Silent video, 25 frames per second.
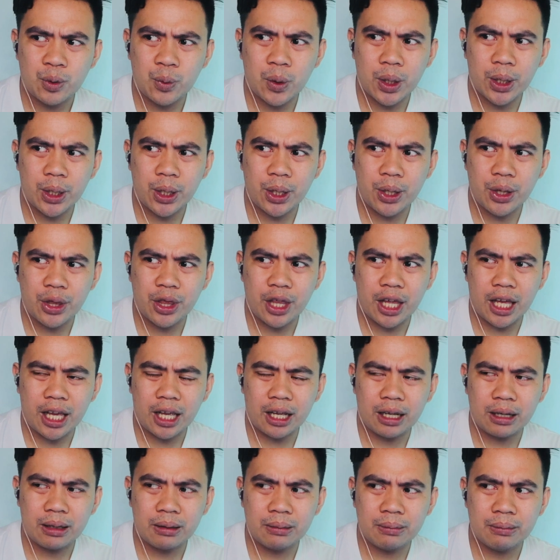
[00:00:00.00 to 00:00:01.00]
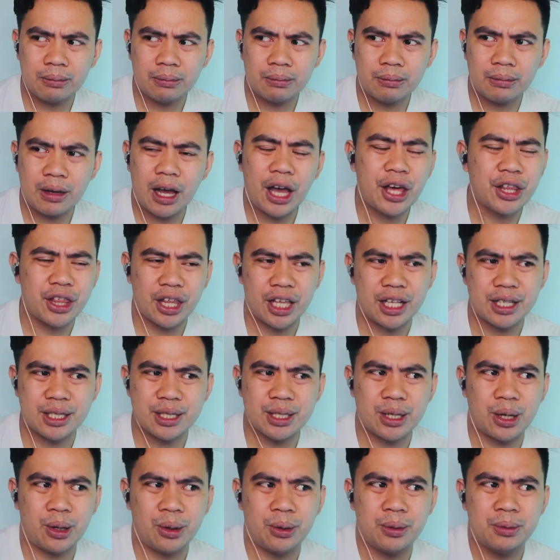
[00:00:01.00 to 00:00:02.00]
What do you think? I think
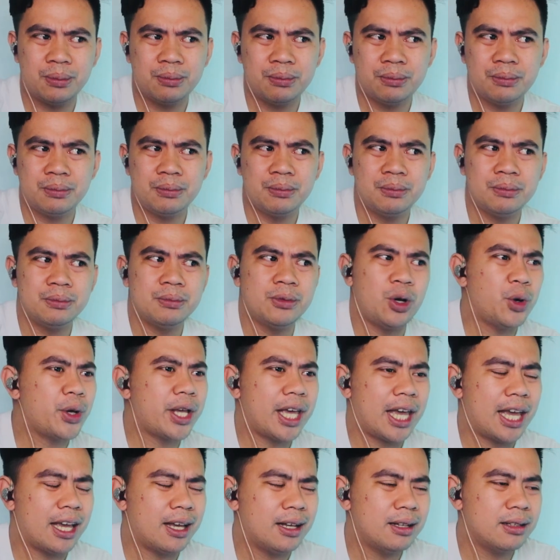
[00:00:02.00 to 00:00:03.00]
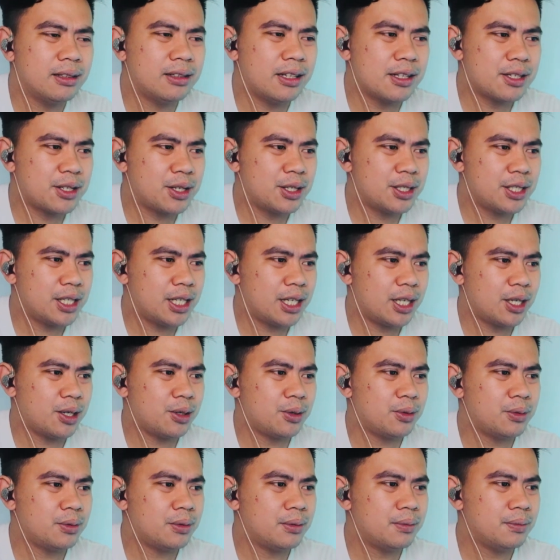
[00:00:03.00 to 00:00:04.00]
so. Okay, let's continue.